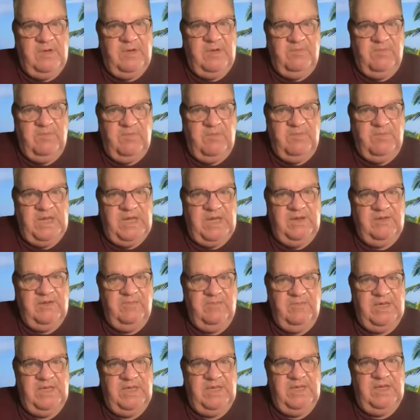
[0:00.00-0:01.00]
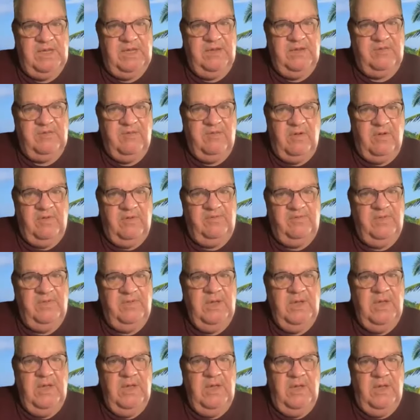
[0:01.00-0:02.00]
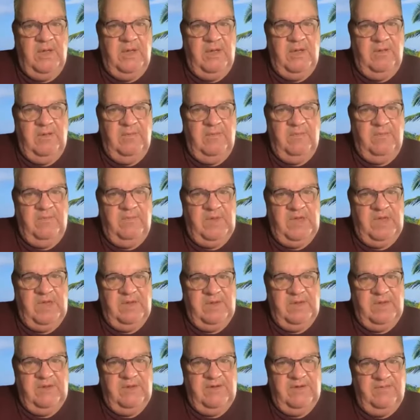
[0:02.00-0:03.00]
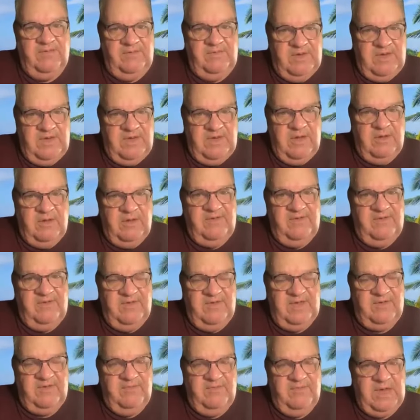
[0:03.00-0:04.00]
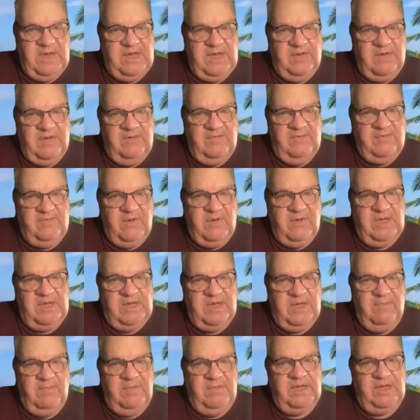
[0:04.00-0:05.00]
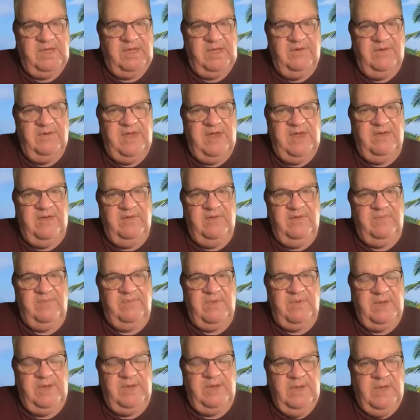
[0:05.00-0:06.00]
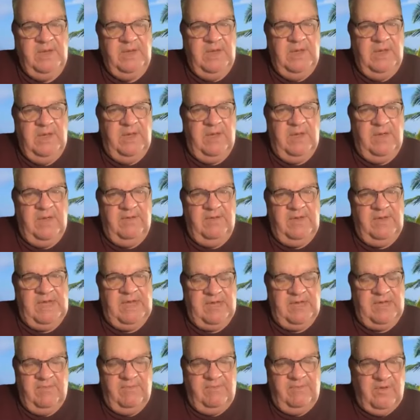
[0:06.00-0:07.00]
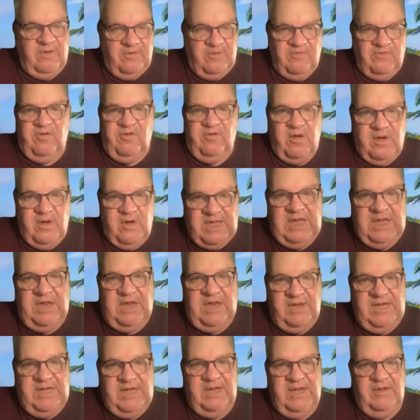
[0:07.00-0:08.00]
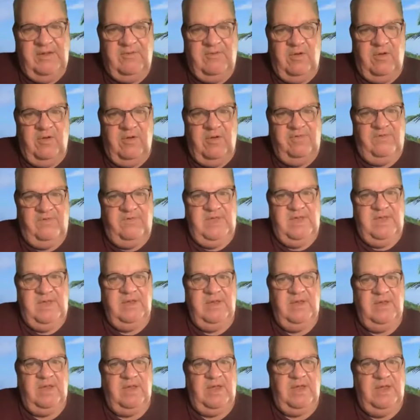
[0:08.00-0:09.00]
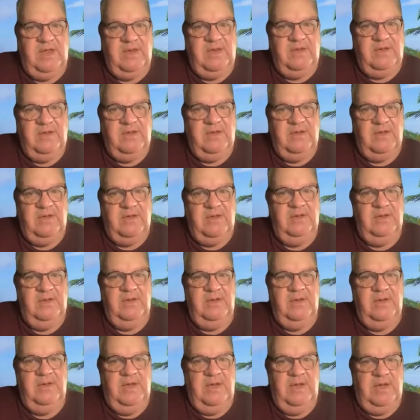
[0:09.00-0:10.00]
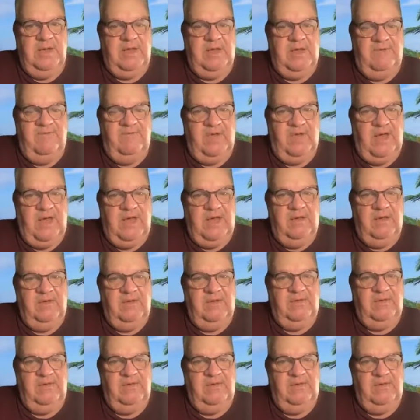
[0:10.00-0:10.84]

prepared to be the Antichrist, but he doesn't know his next pick. He's got a couple of contenders, but he keeps on trying to get the Antichrist in, and he failed.